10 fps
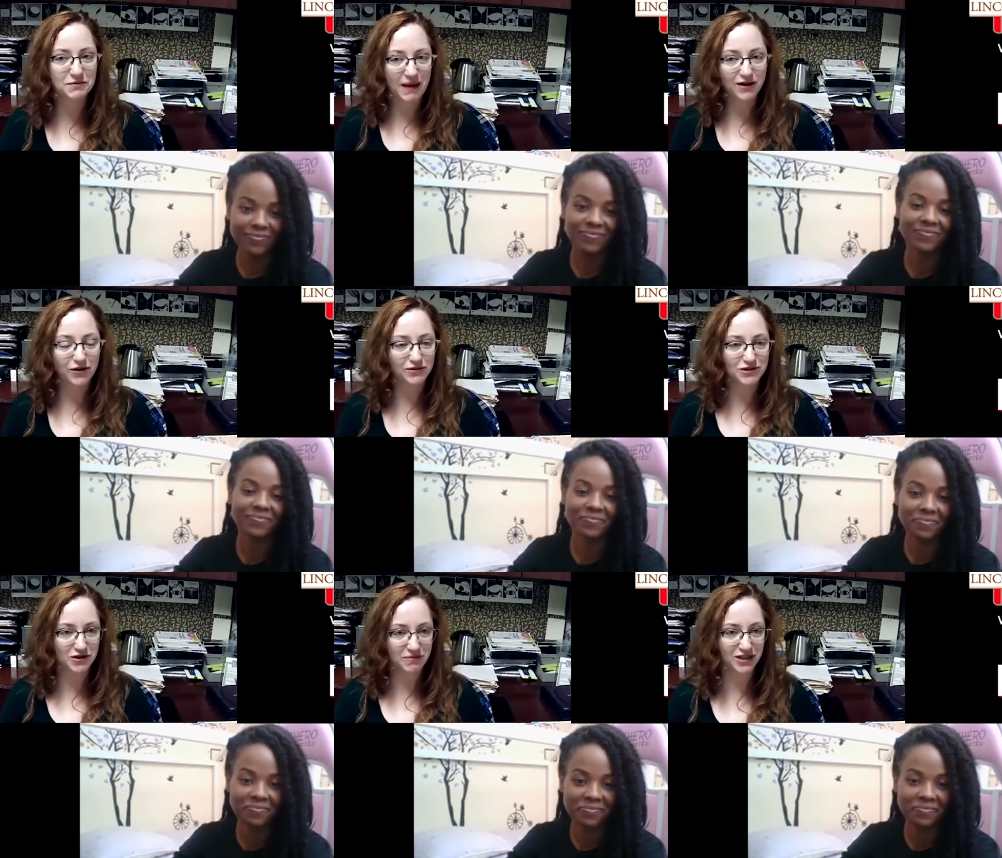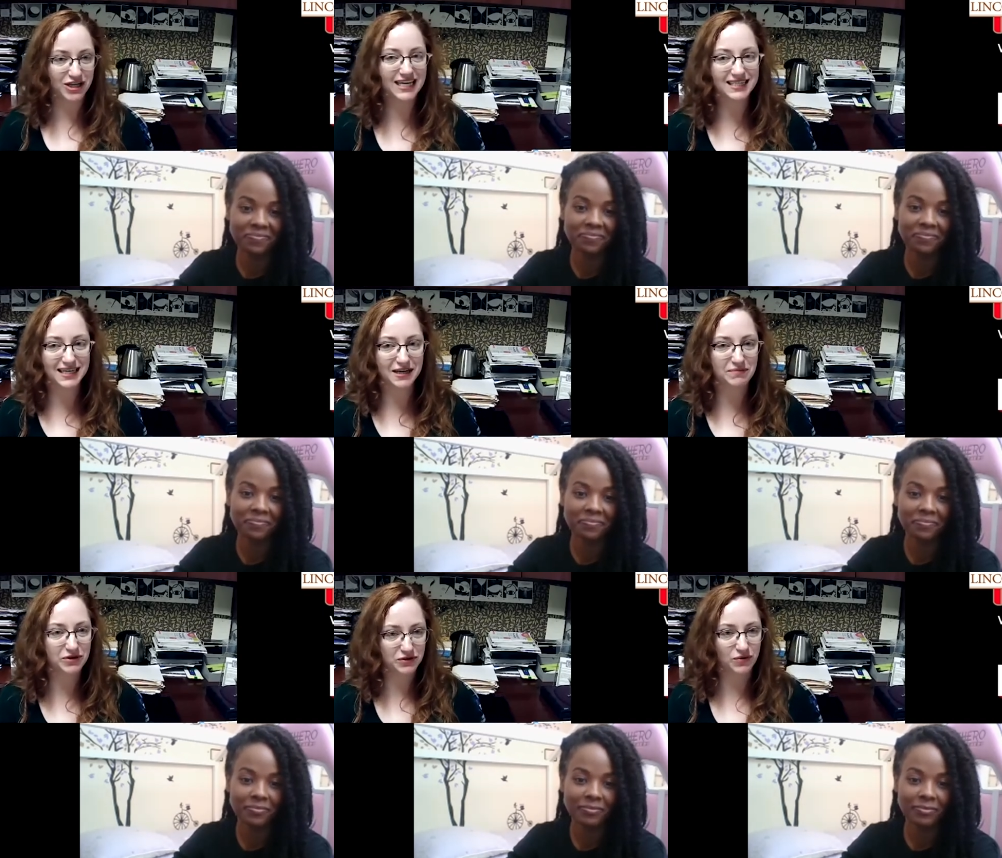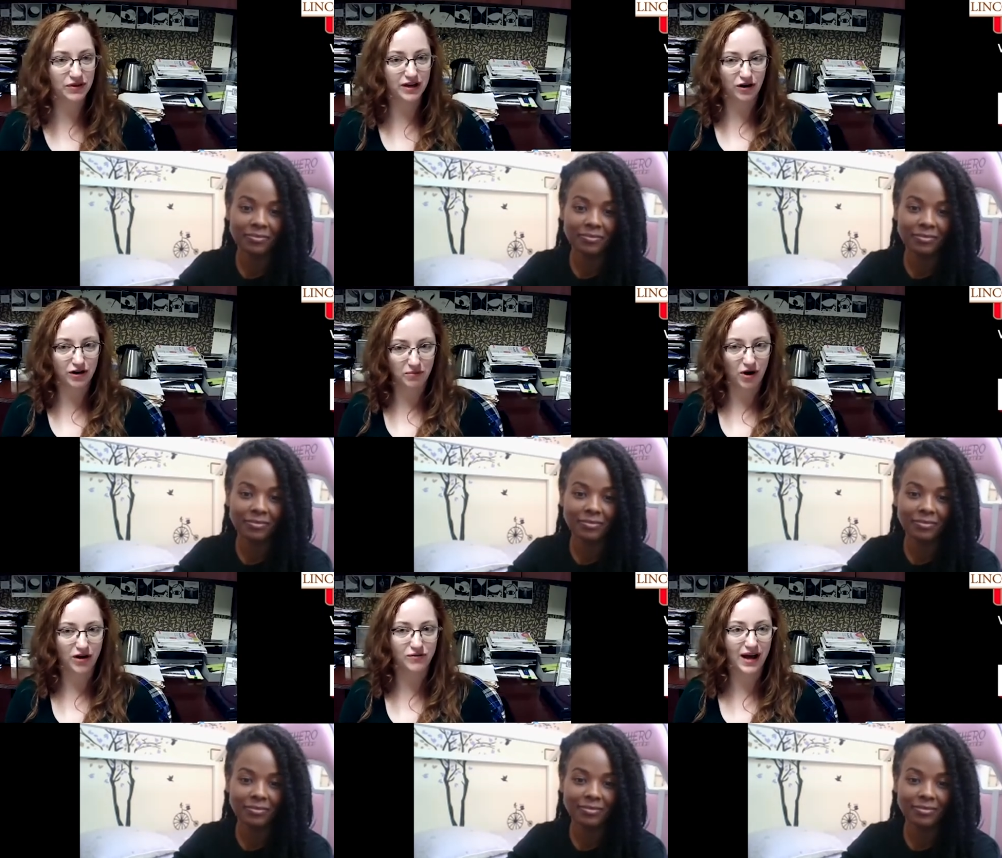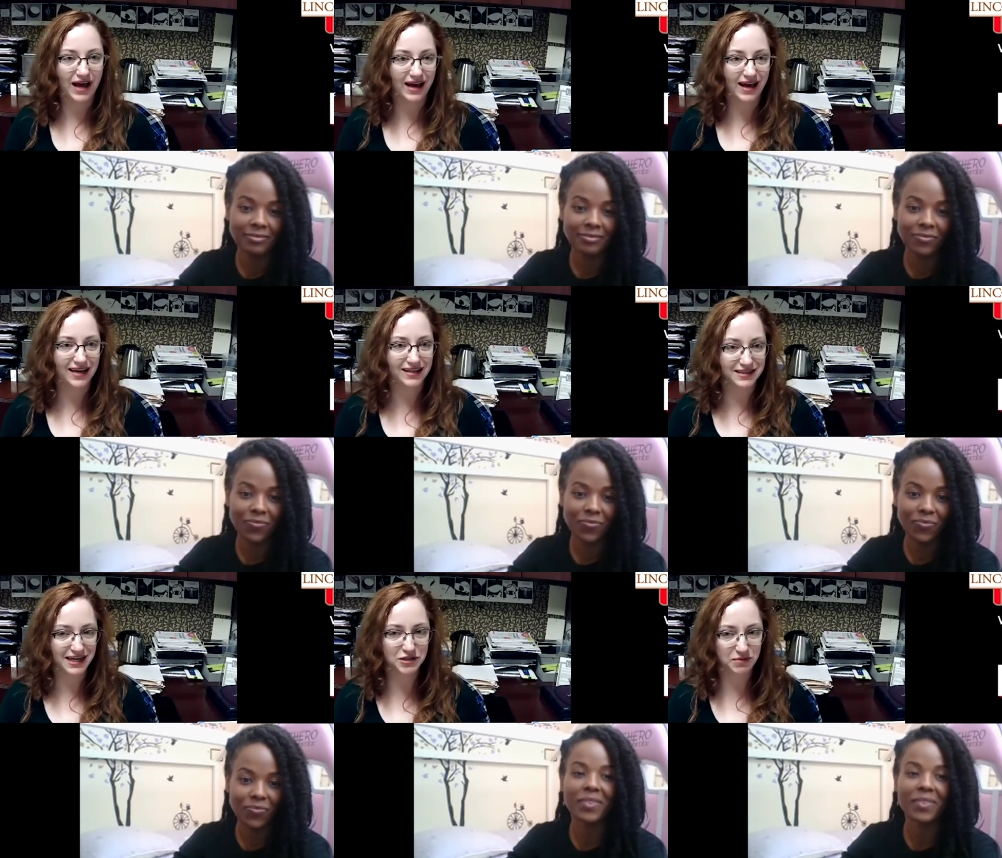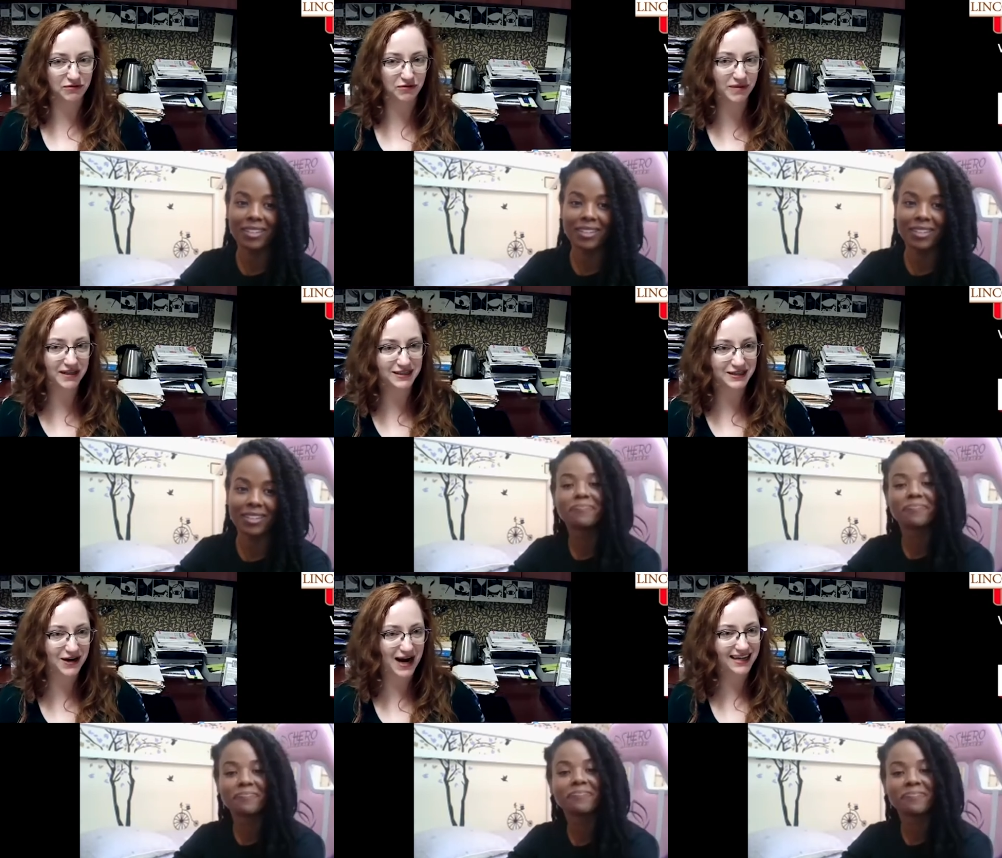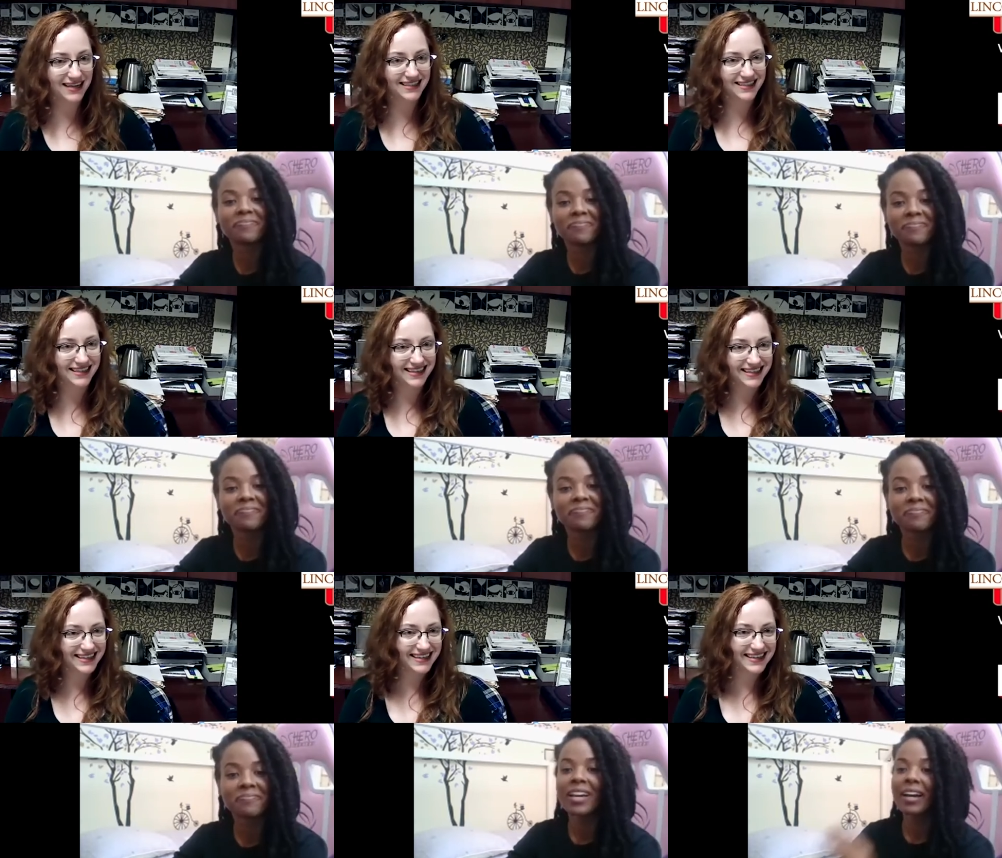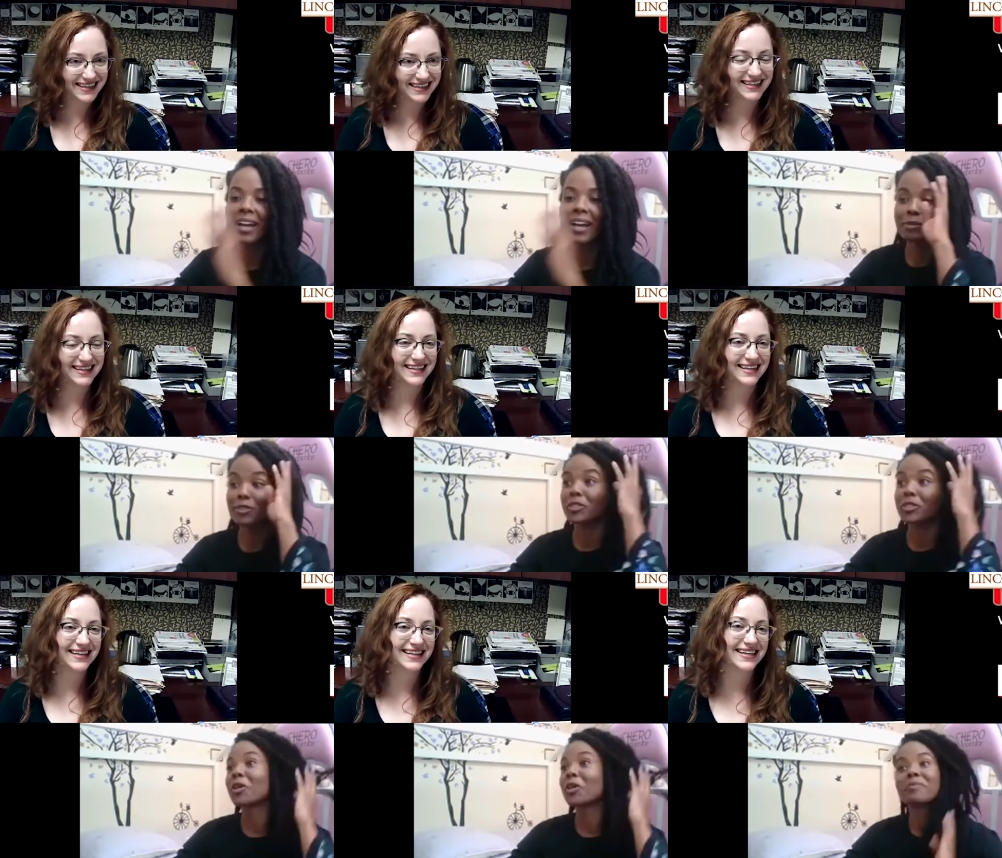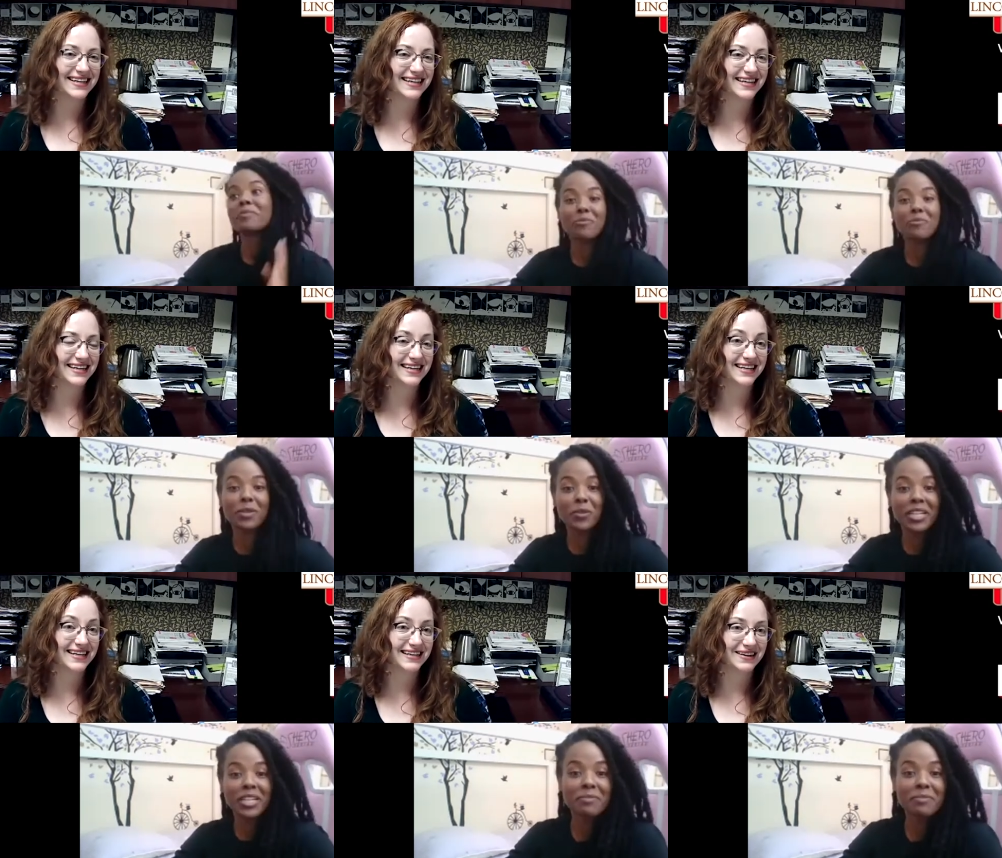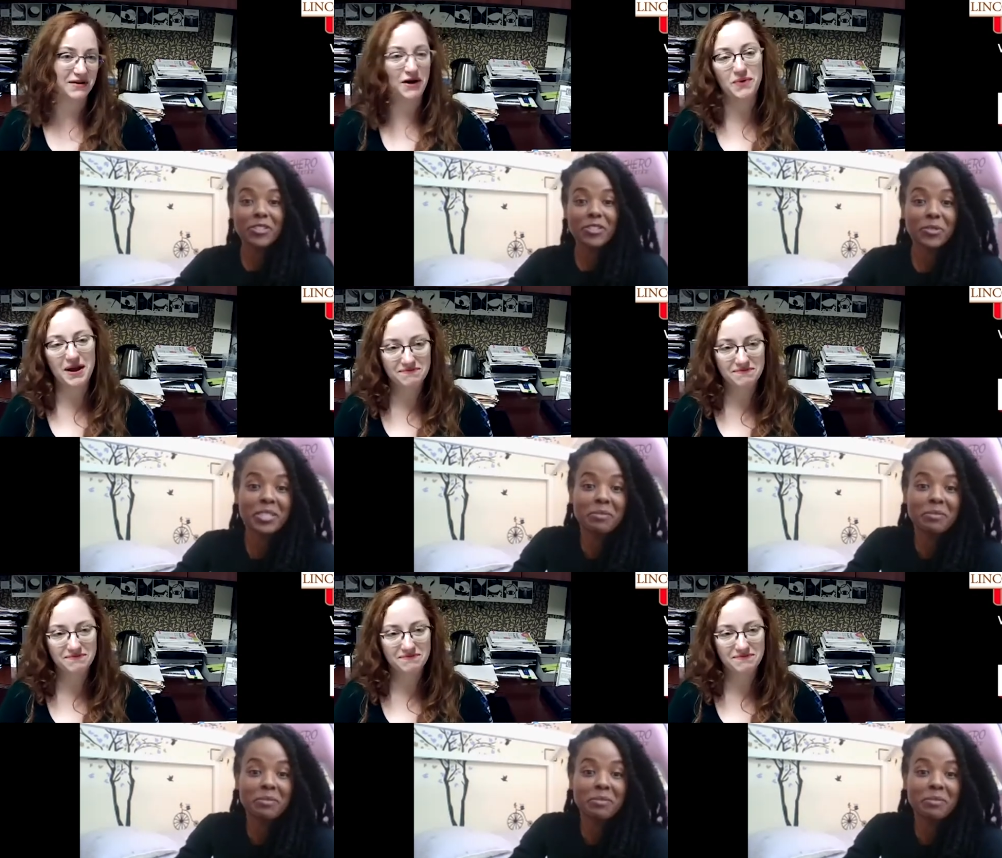Speaker 1: background so much is in musical theater and Broadway and in stage performance, correct? Absolutely.
Speaker 2: Well, not Broadway, in my dream.